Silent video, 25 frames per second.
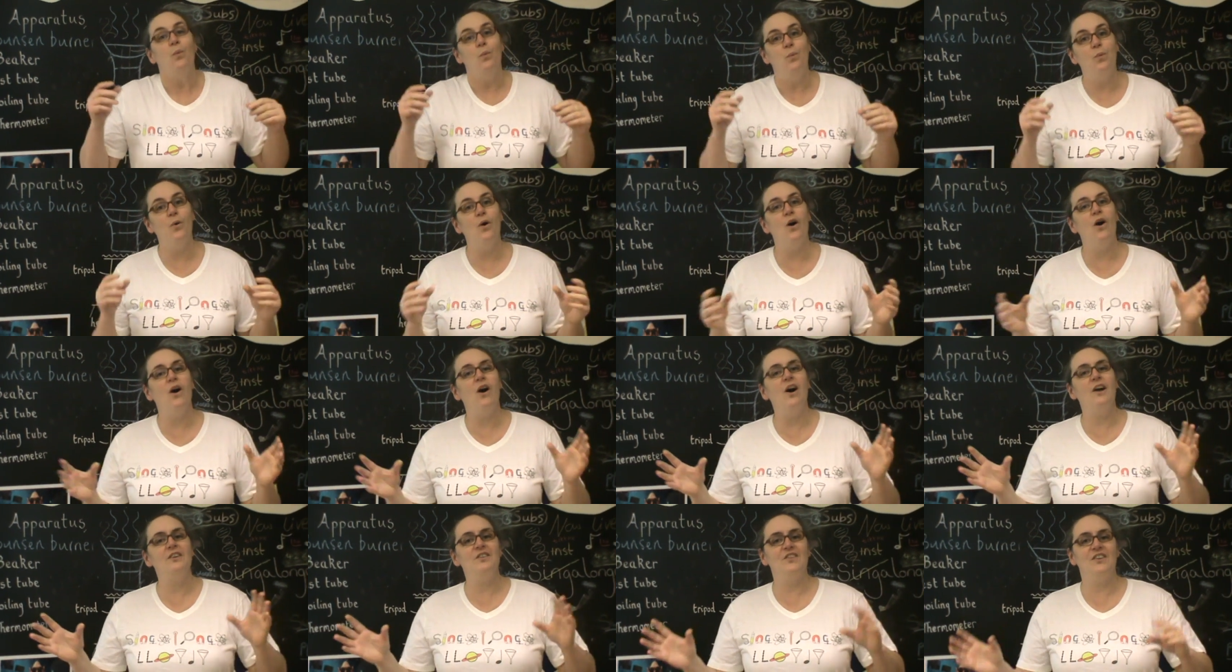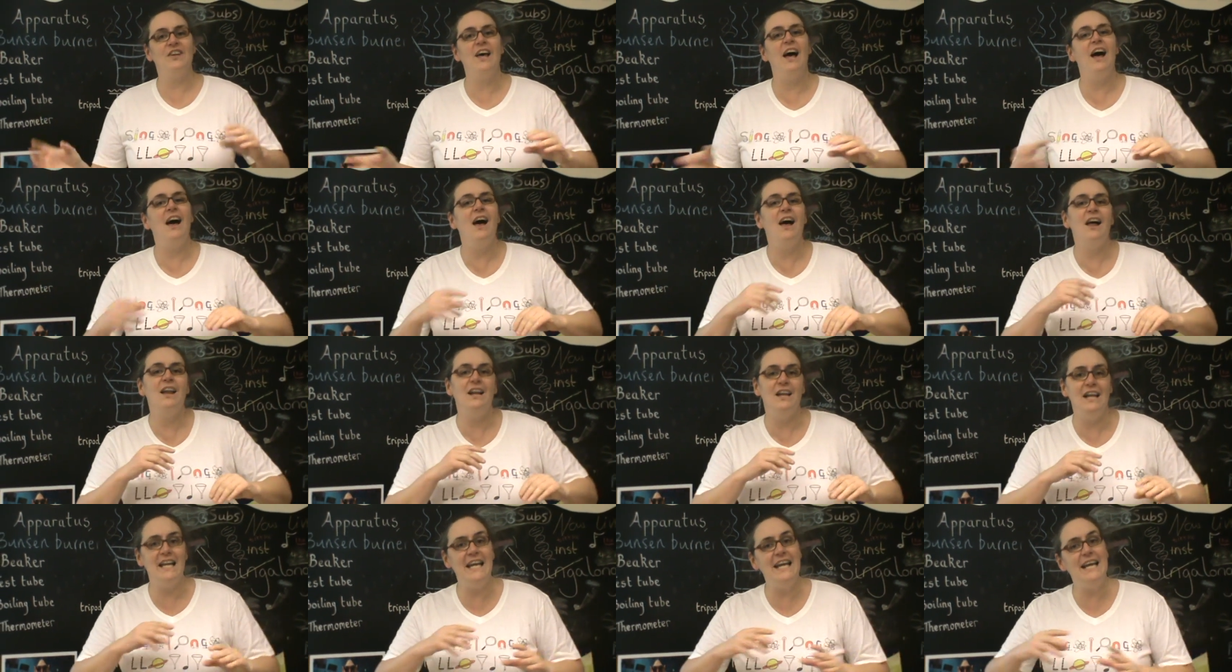Water
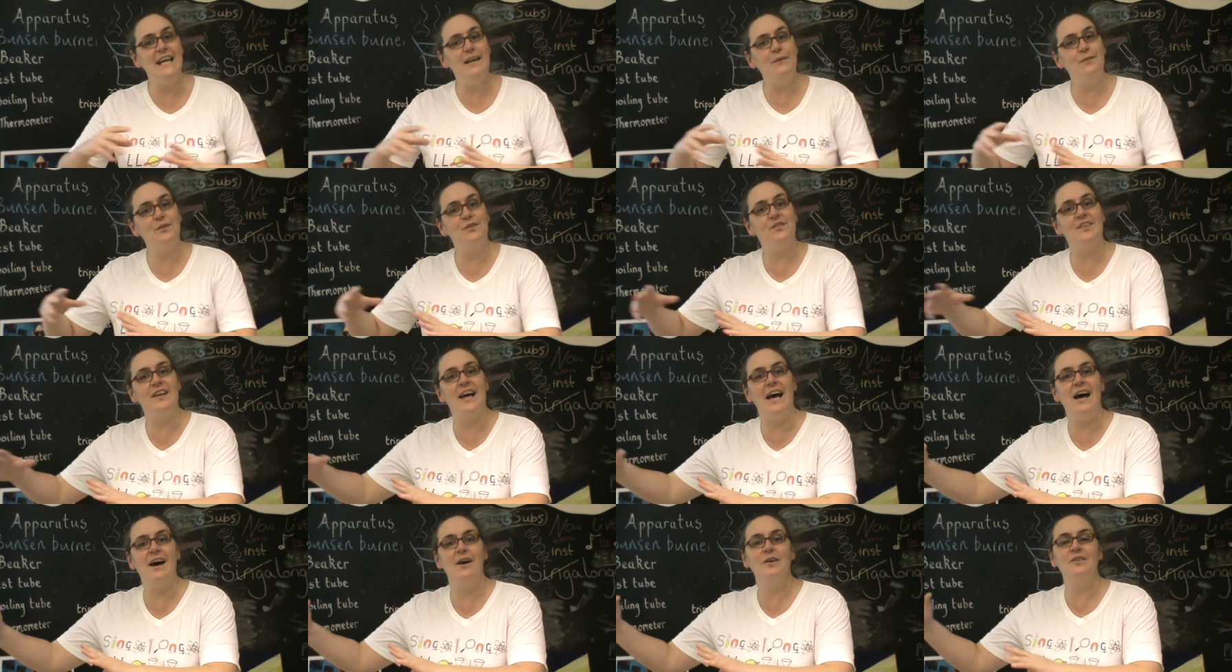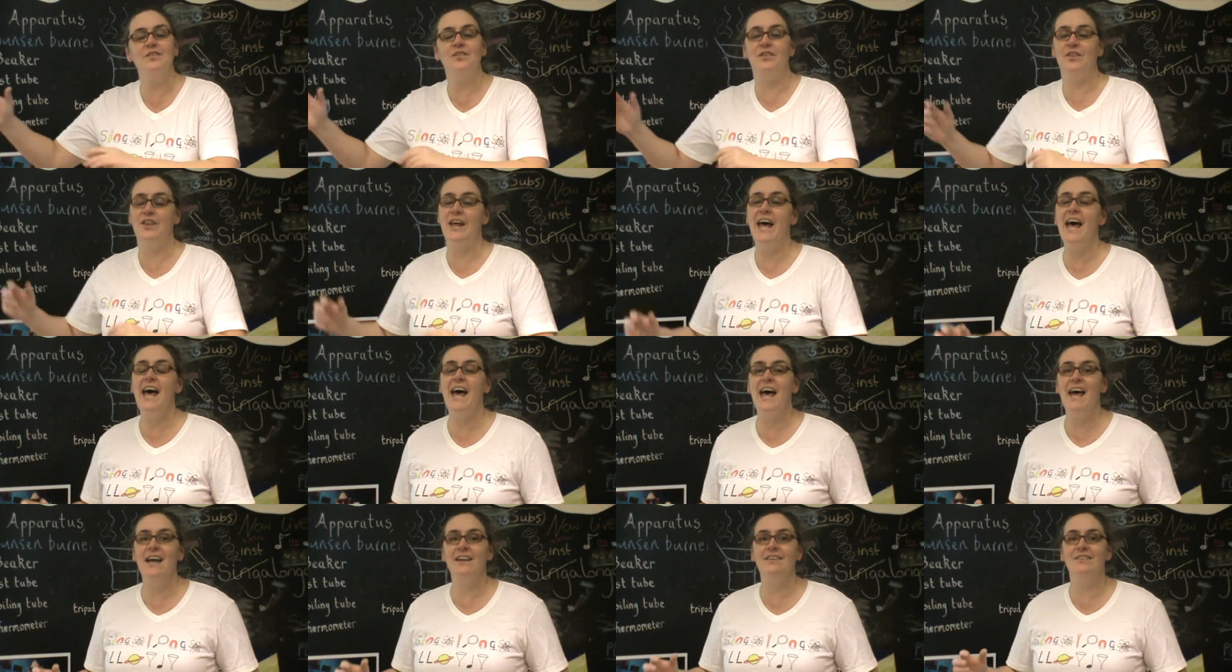leaves cells,
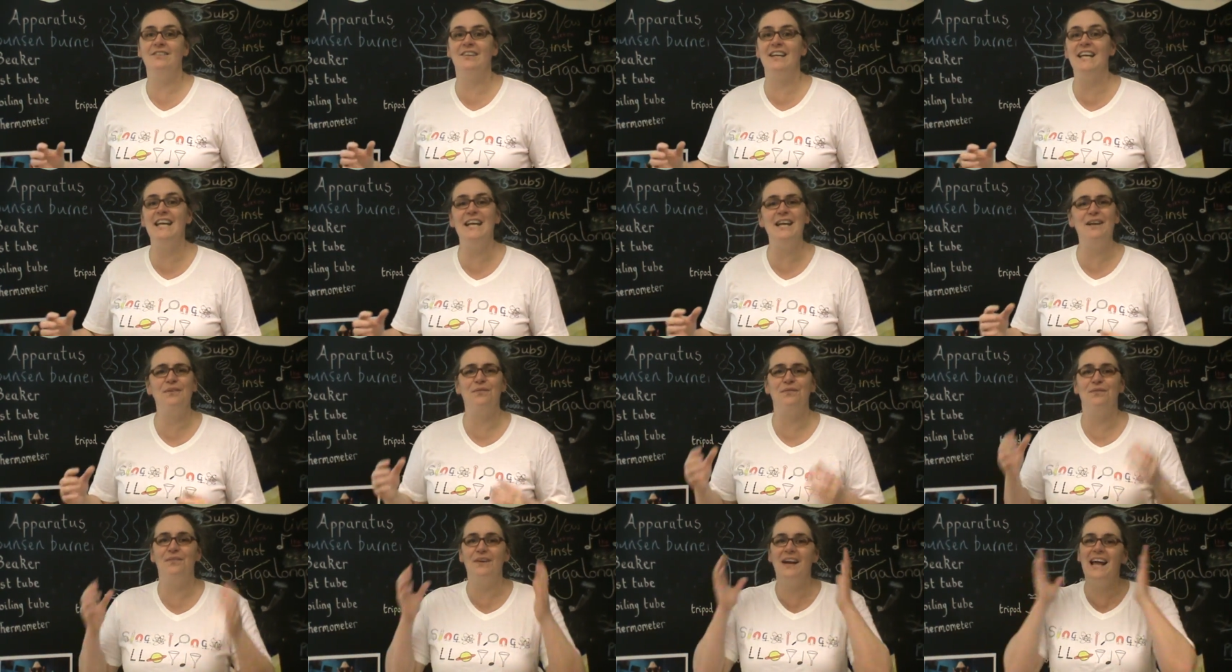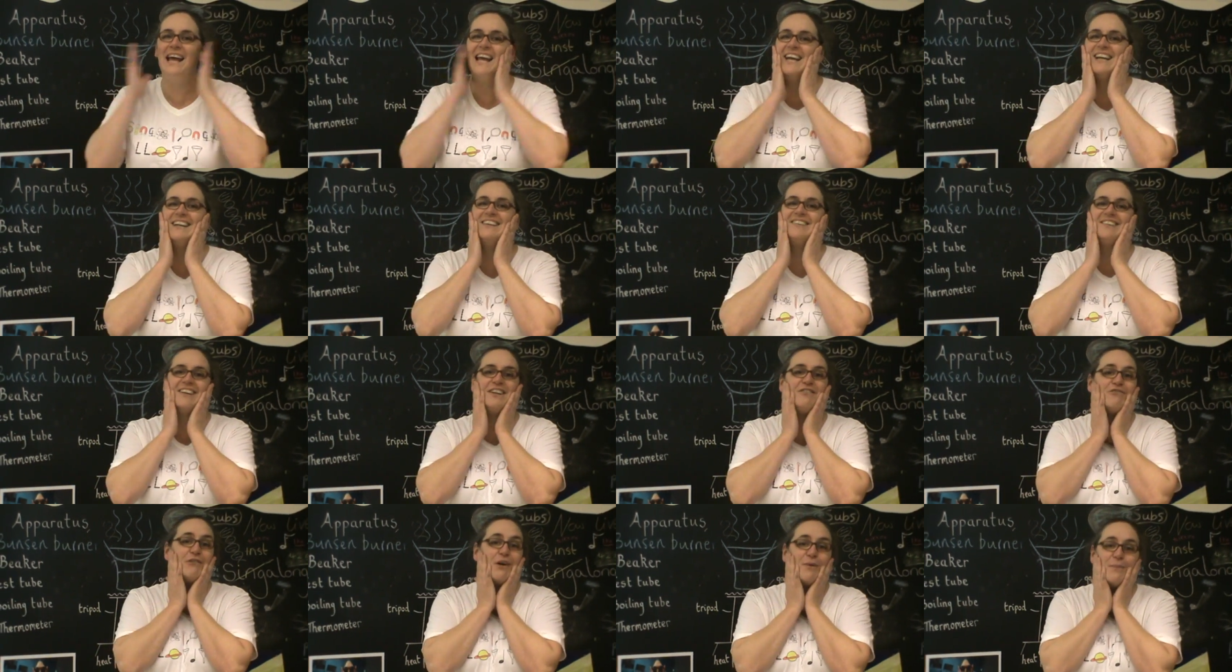they're
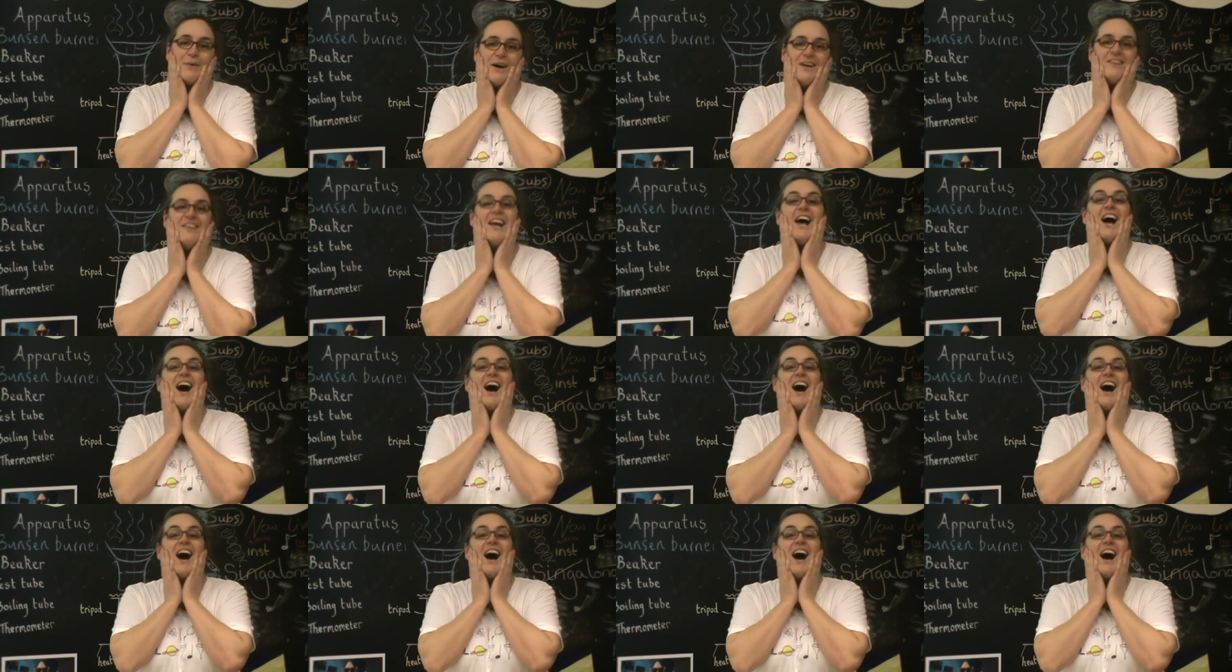deflated. Wrong word.